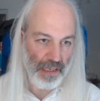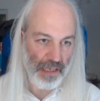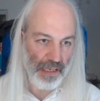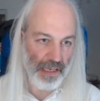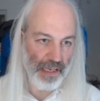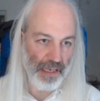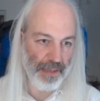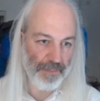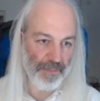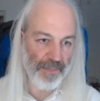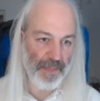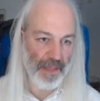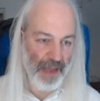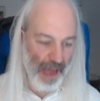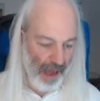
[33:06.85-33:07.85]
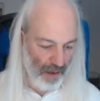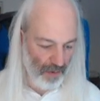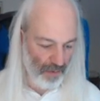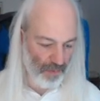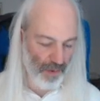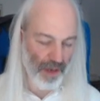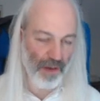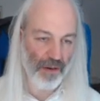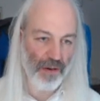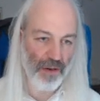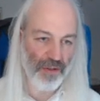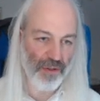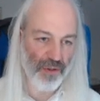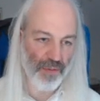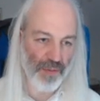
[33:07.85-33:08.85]
Now we are
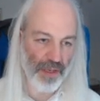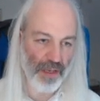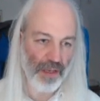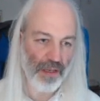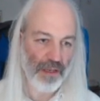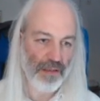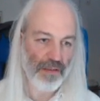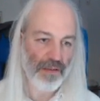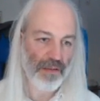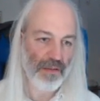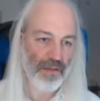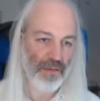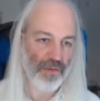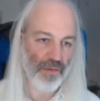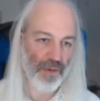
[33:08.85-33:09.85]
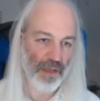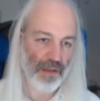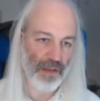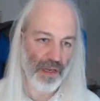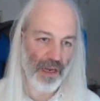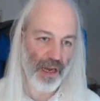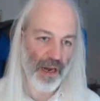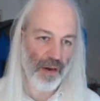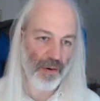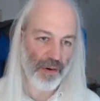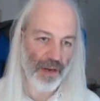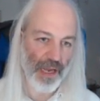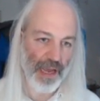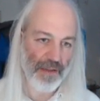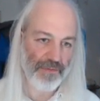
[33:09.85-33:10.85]
going to be doing our
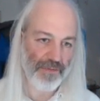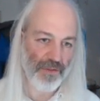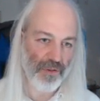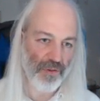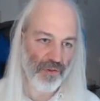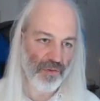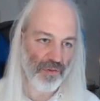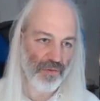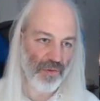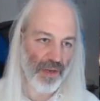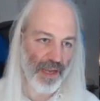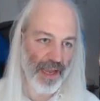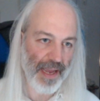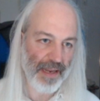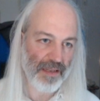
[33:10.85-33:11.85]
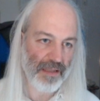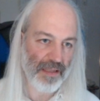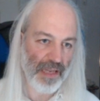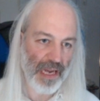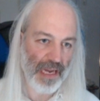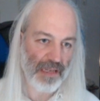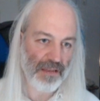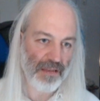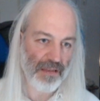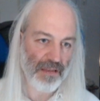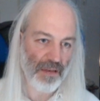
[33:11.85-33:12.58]
F2 x-axis.